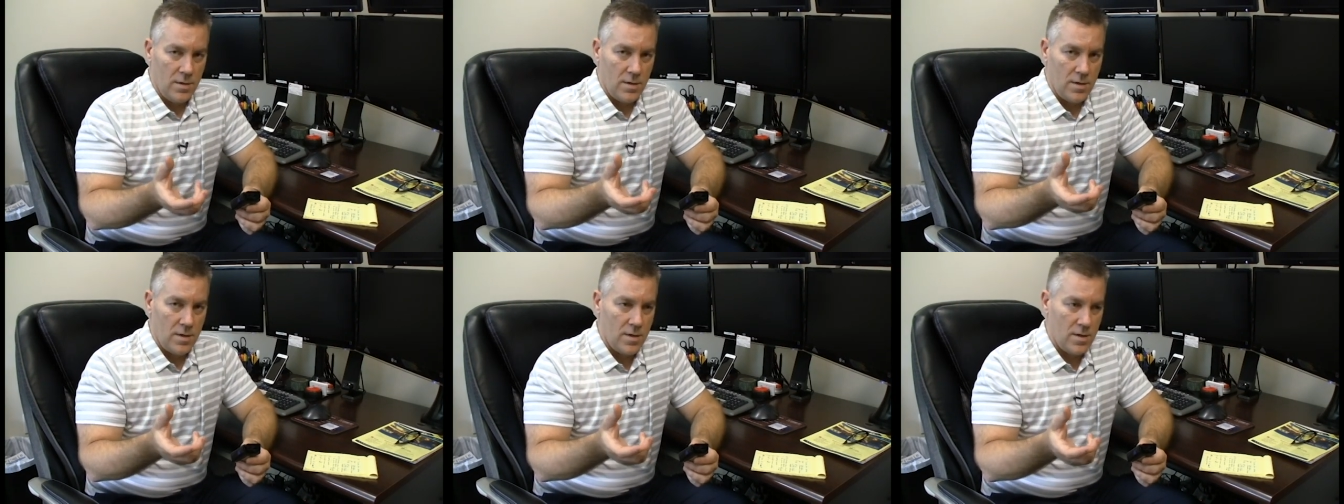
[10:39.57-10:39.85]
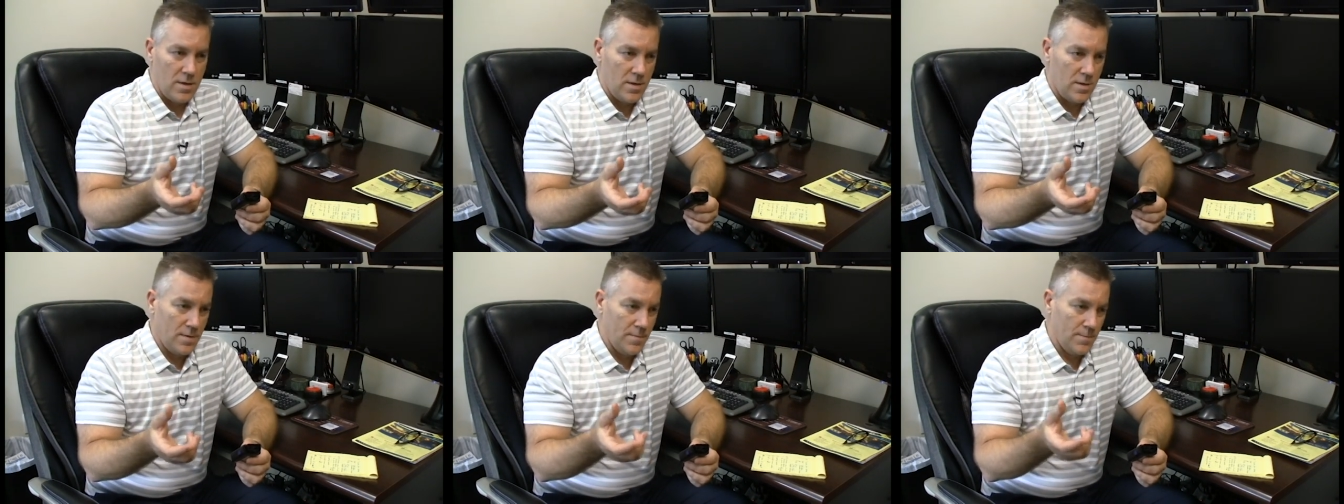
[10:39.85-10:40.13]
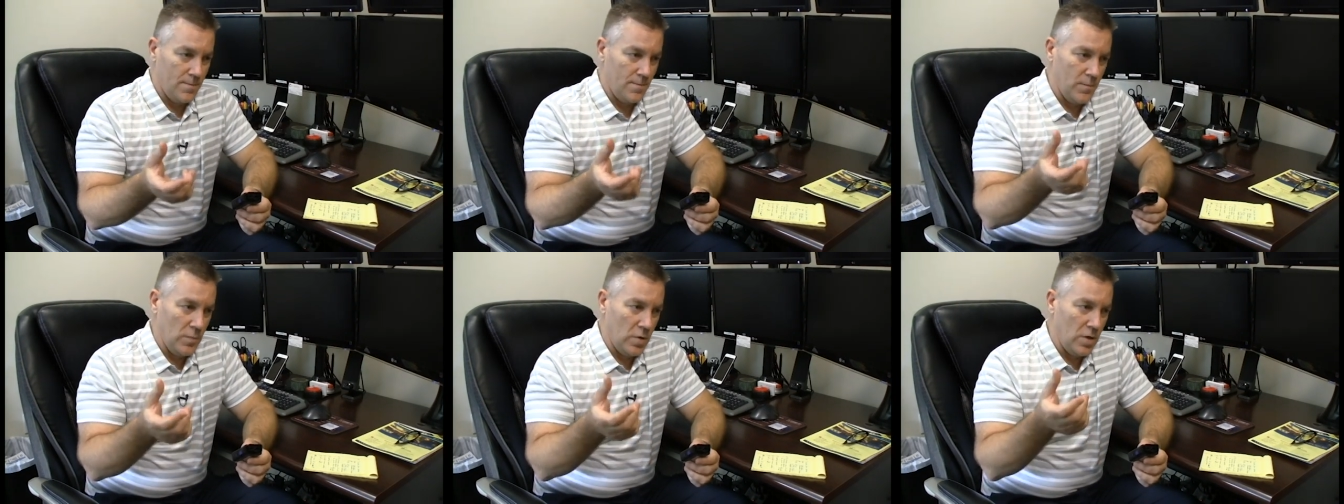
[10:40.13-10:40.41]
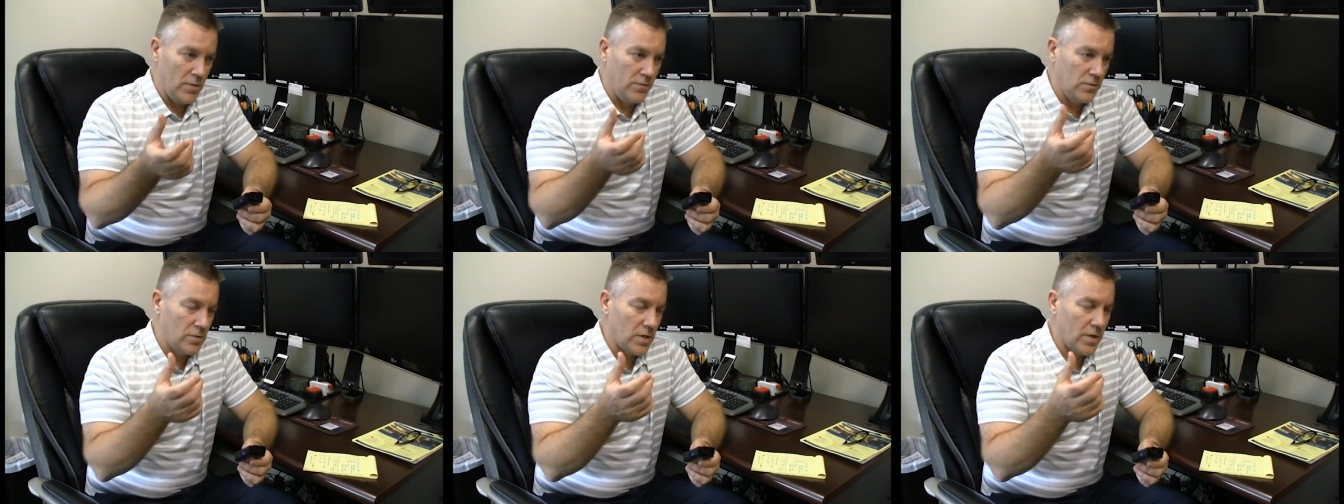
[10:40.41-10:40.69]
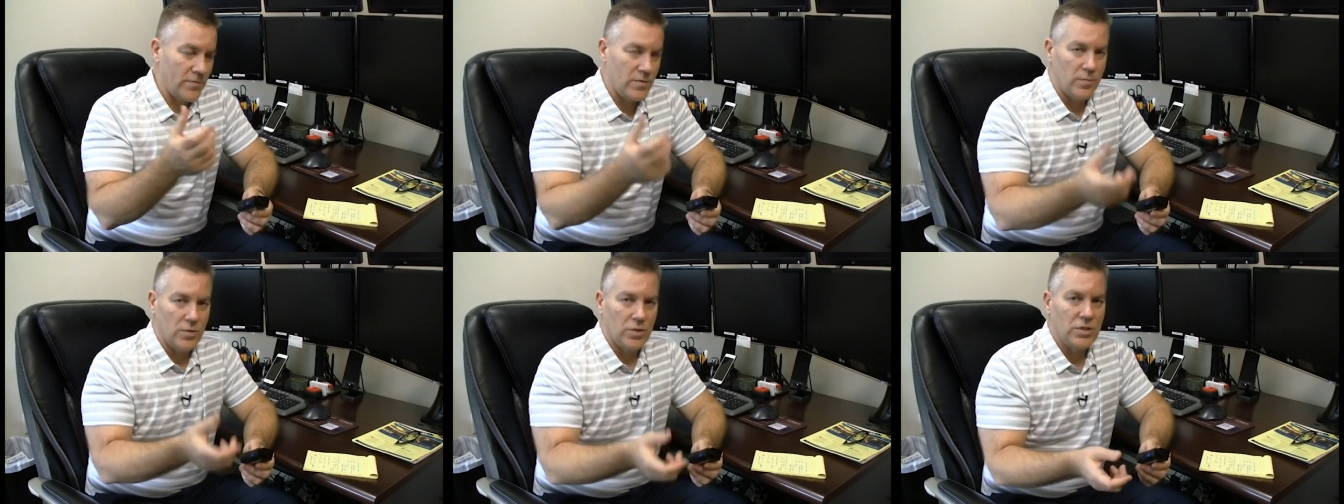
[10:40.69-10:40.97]
Um, you know, if you're
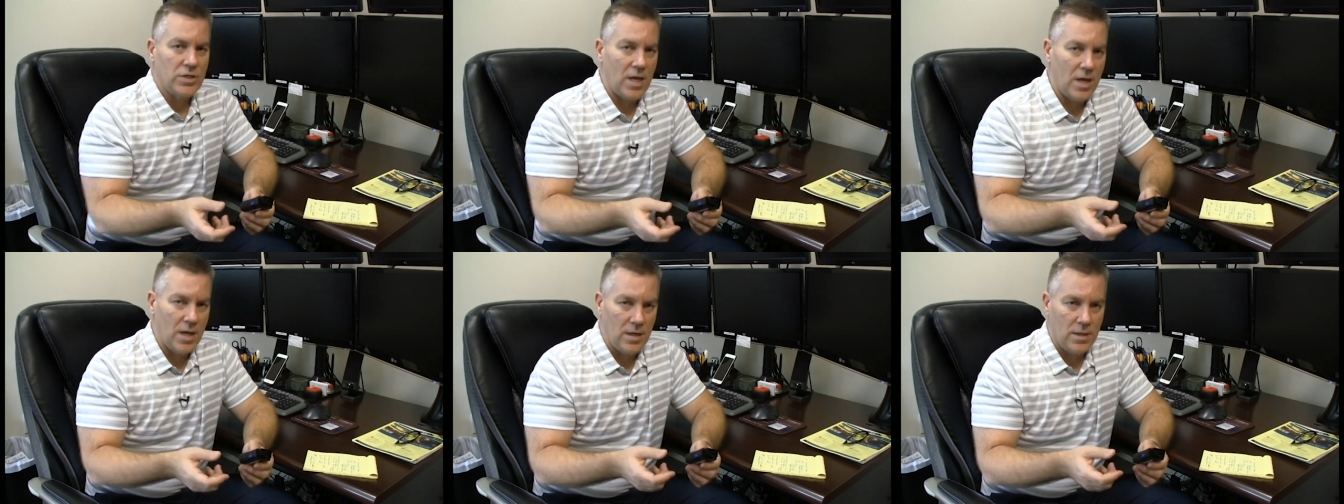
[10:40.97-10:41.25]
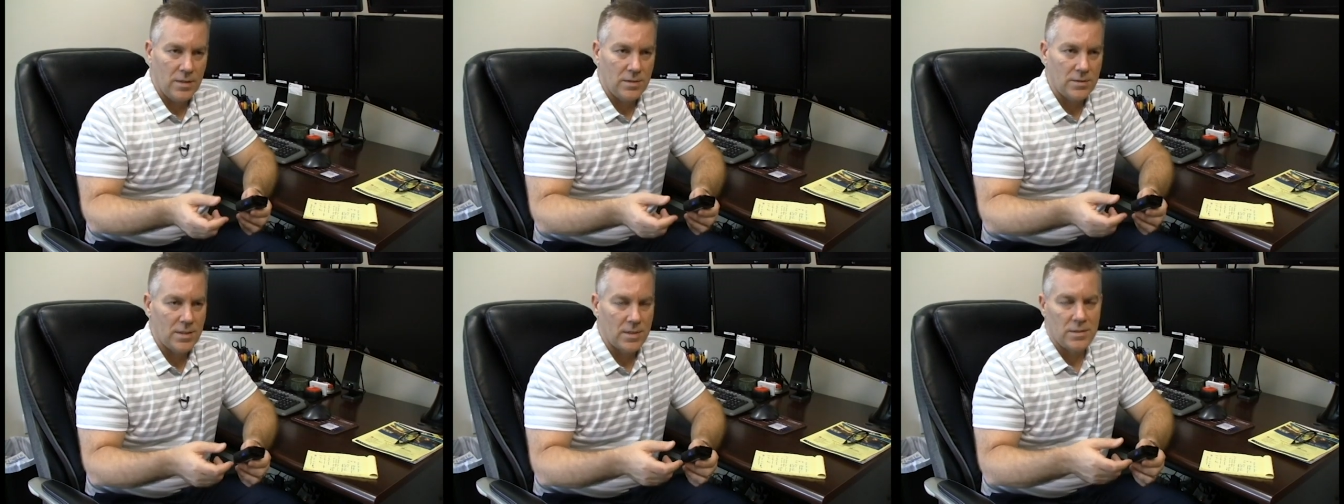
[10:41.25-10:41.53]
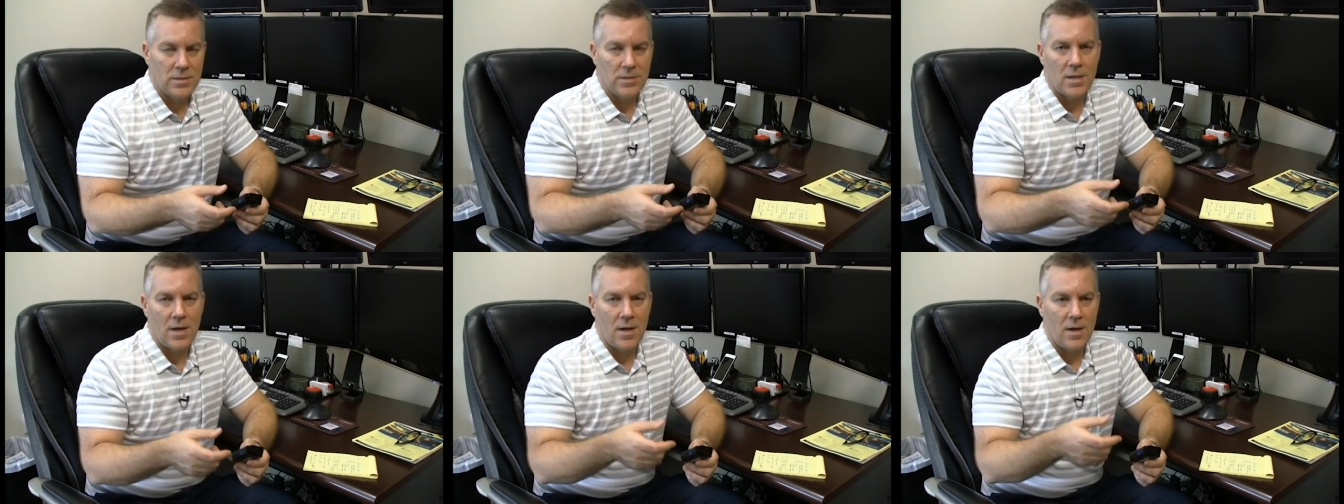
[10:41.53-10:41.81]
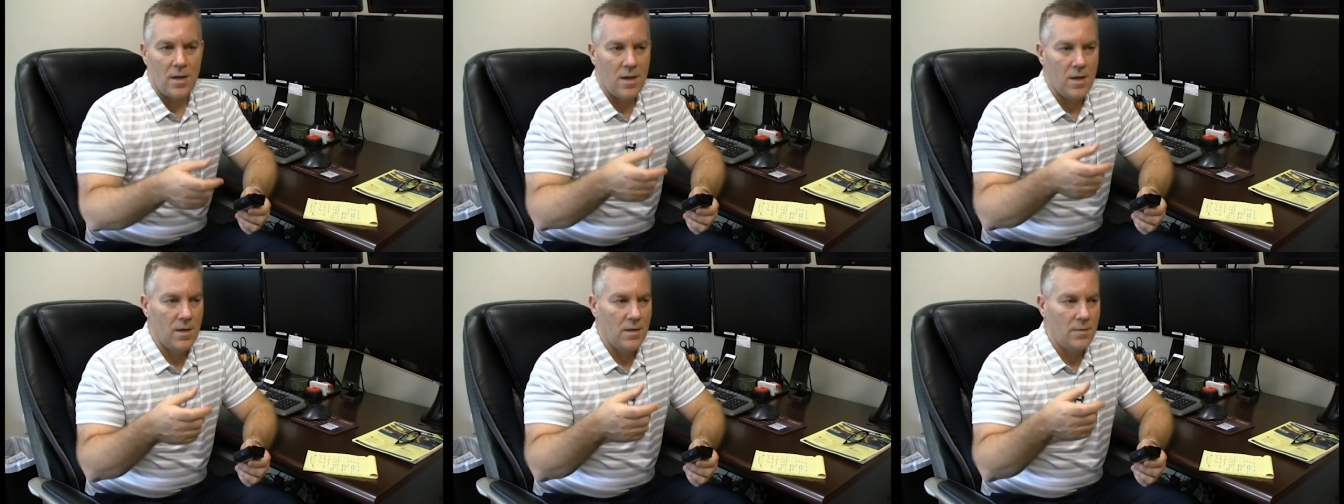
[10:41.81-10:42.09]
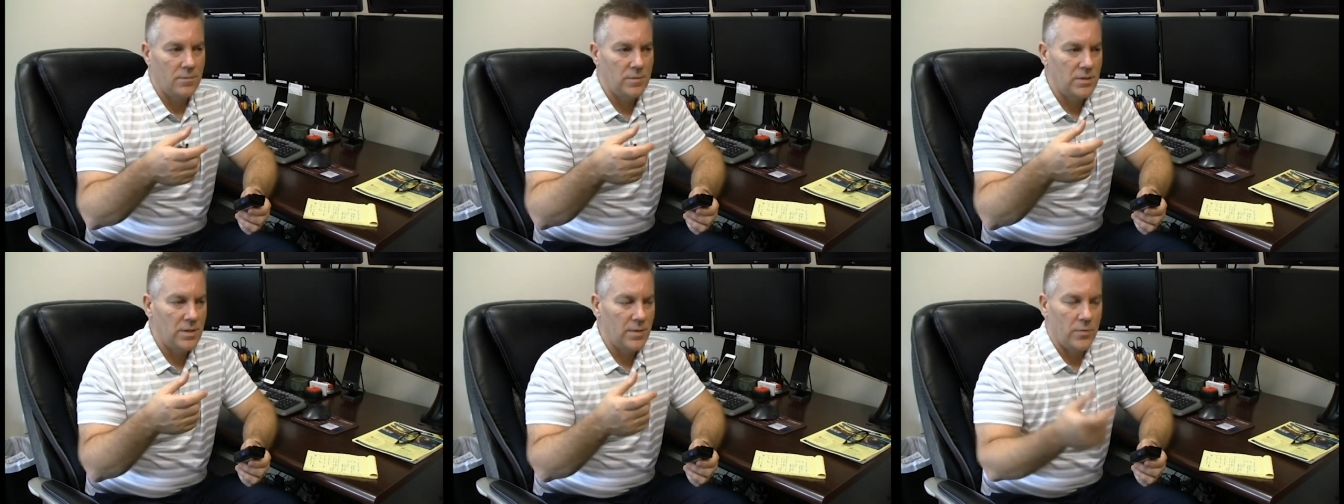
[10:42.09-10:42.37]
driving a Mercedes, that's not
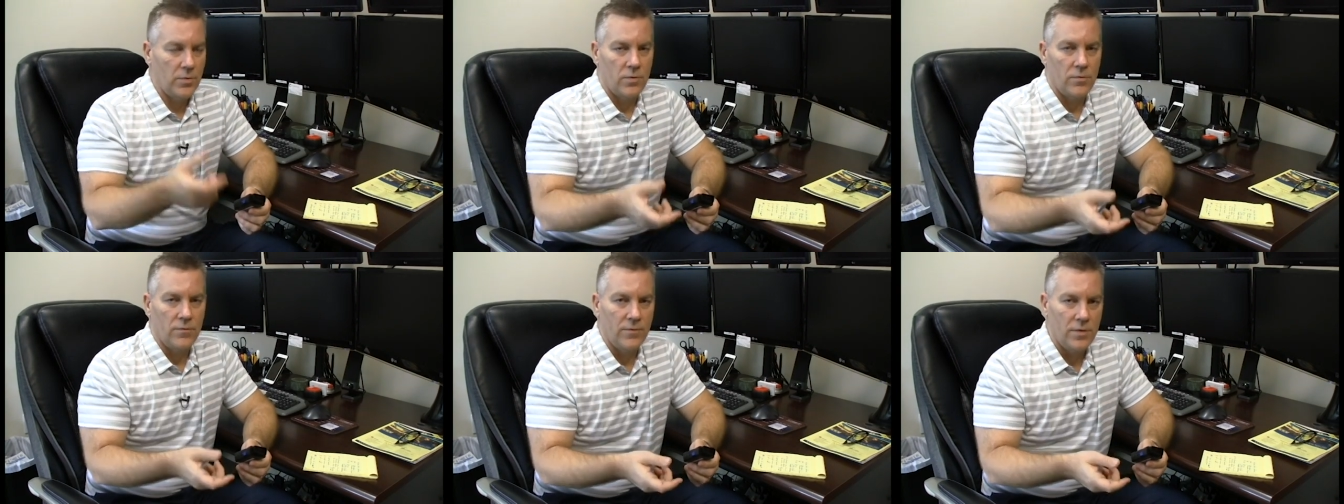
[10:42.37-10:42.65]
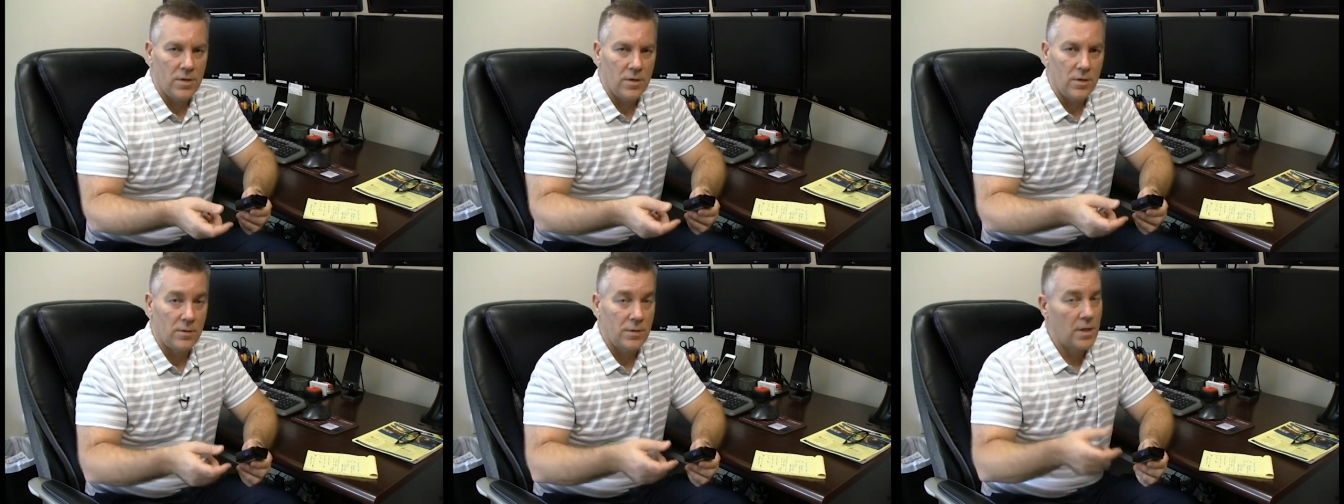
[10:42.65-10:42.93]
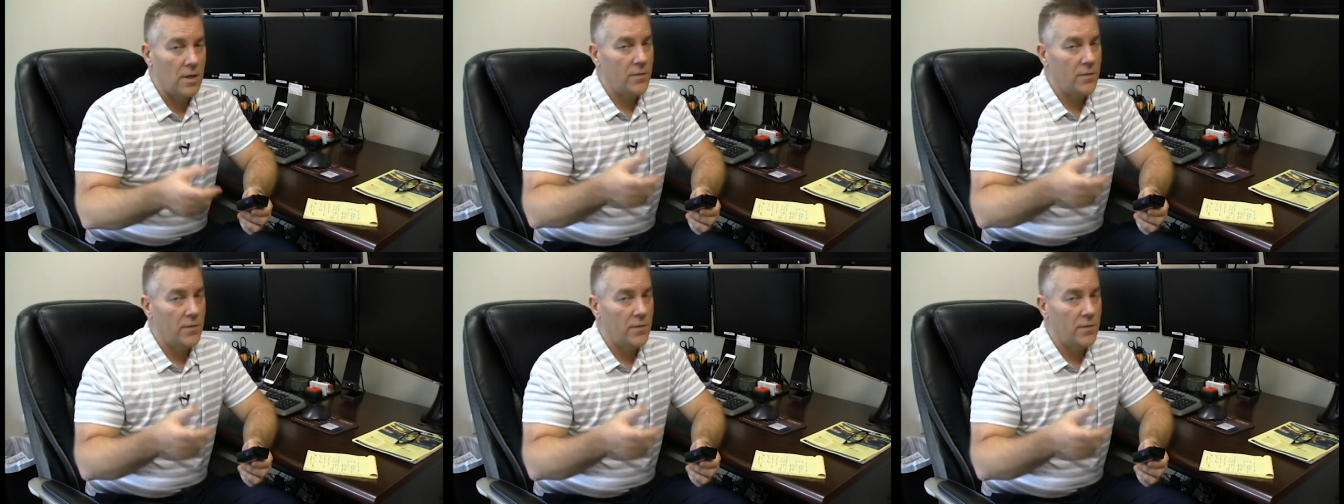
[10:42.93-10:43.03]
a typical vehicle.